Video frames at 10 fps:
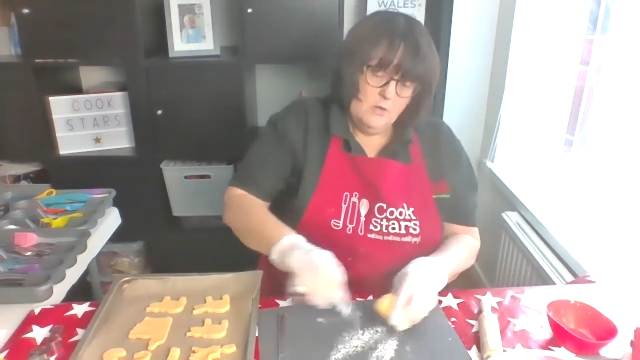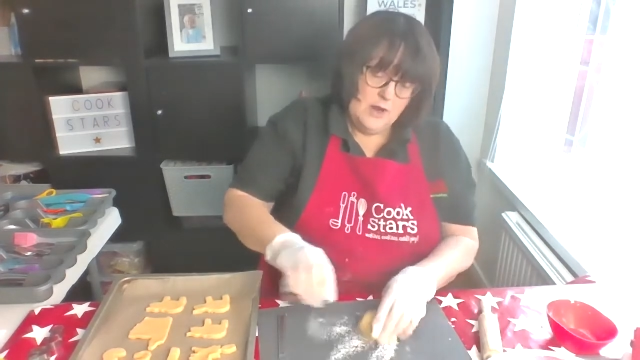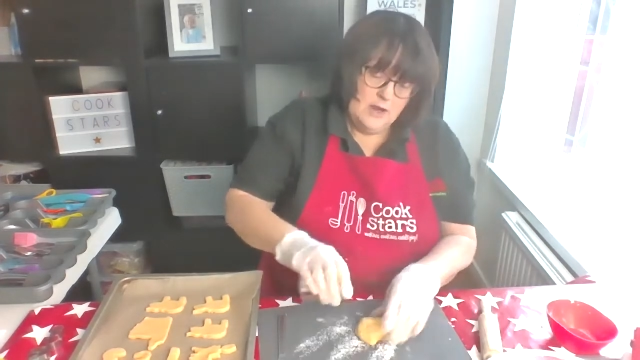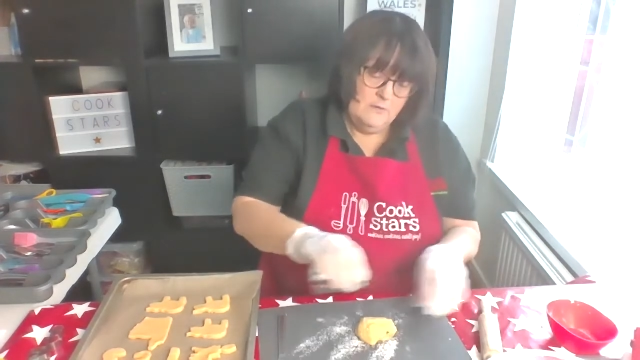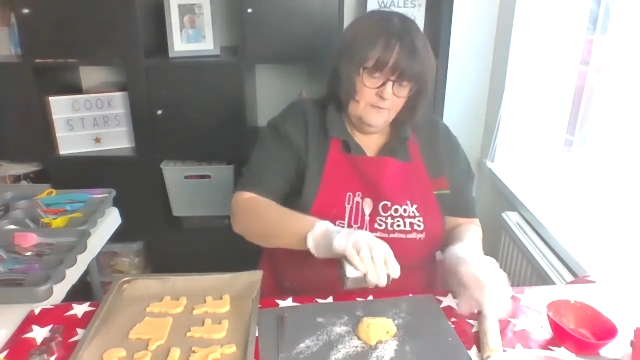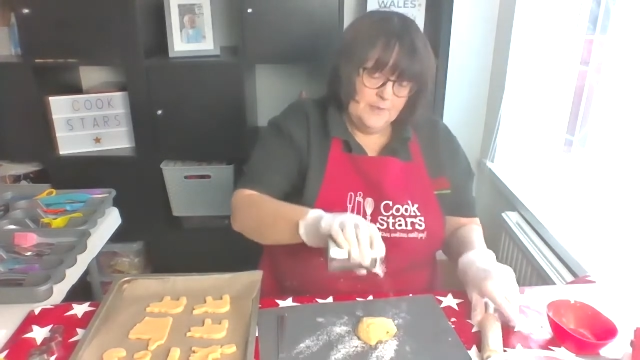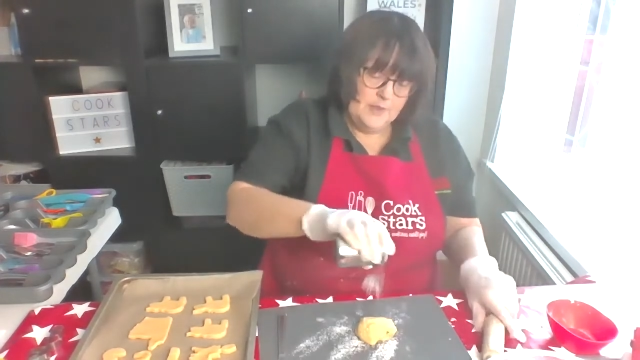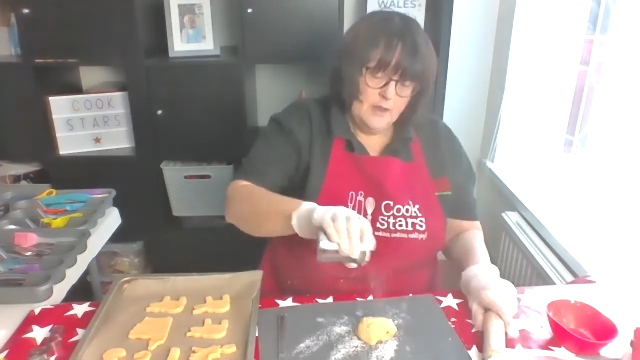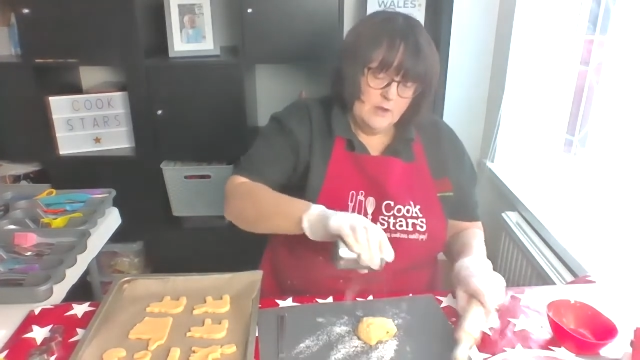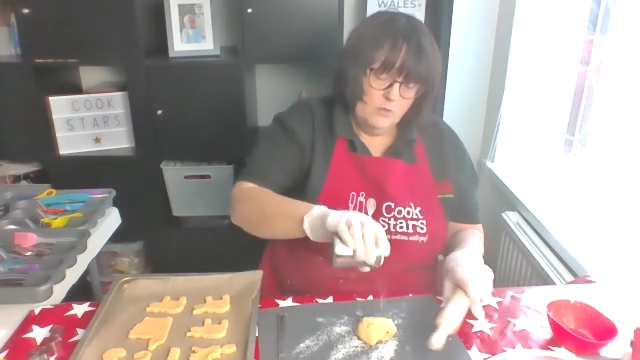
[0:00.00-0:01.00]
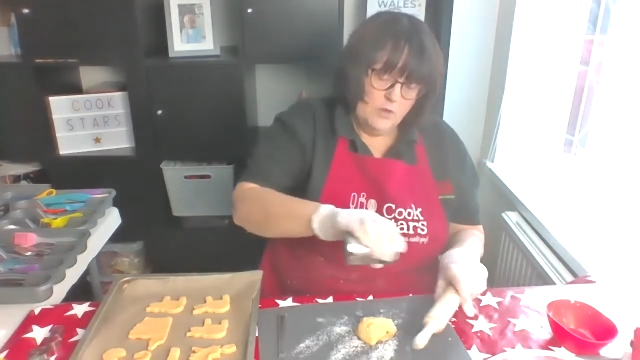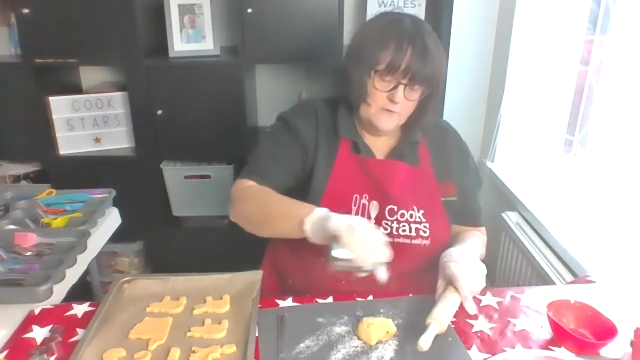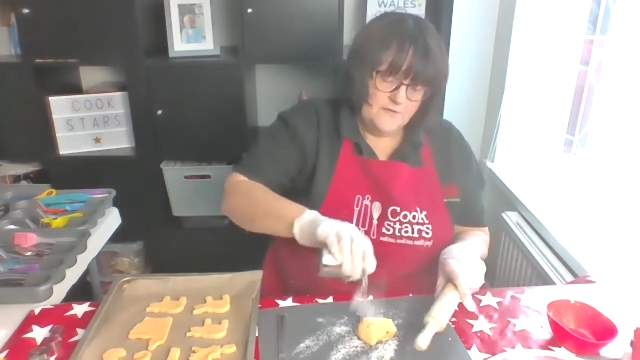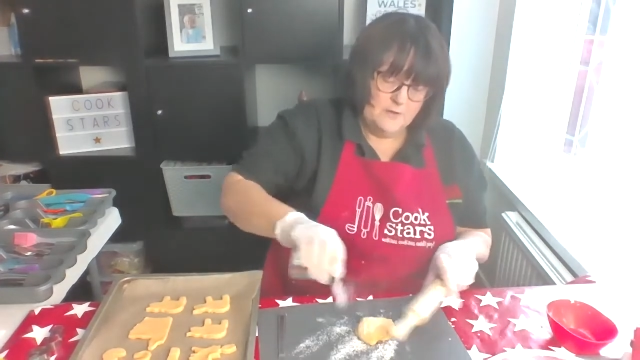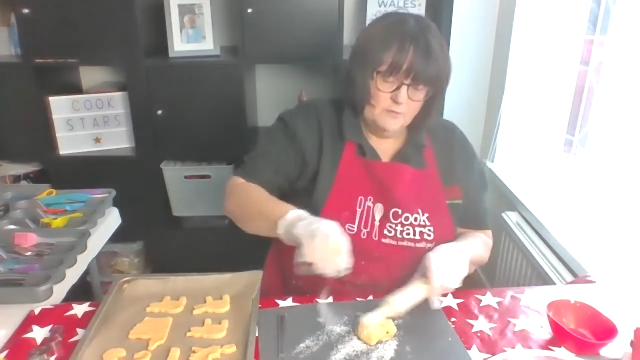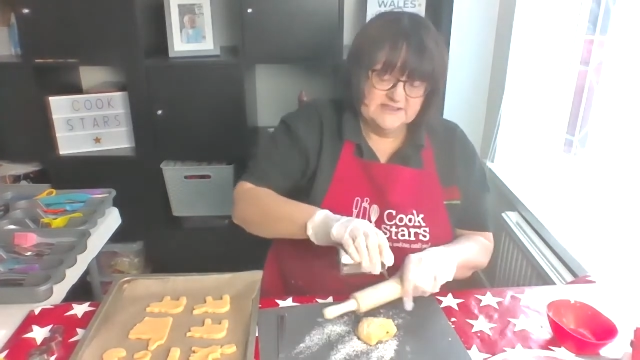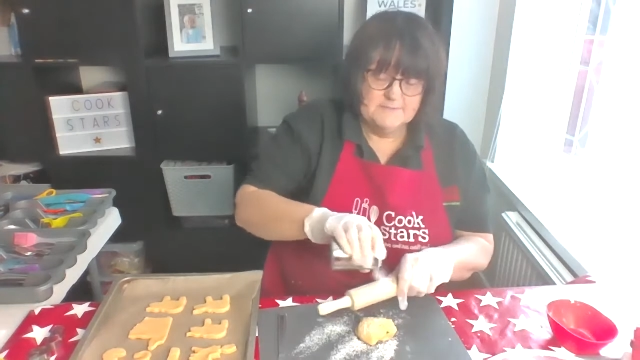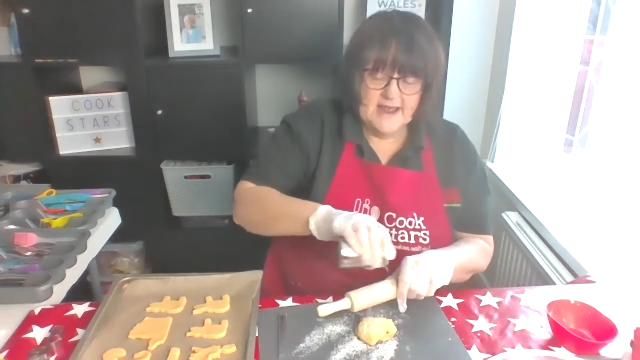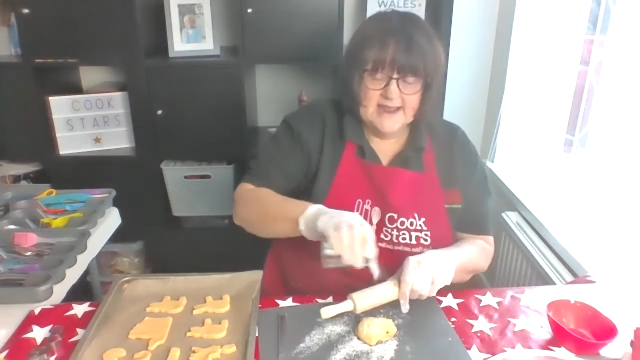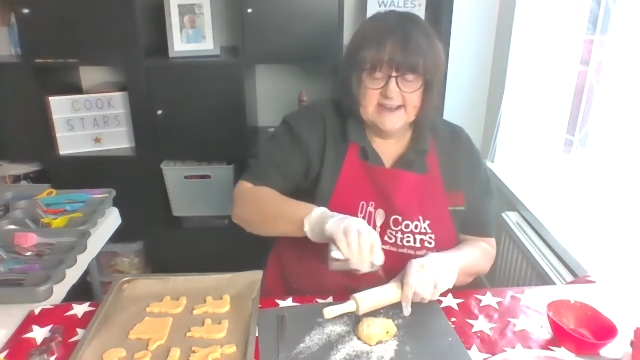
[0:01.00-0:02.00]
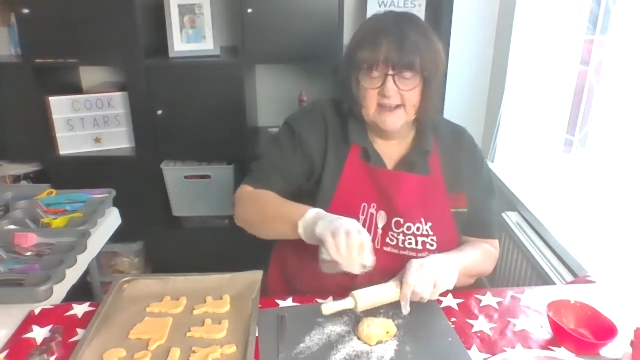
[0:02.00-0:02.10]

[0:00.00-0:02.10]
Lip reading: Well, one of them was made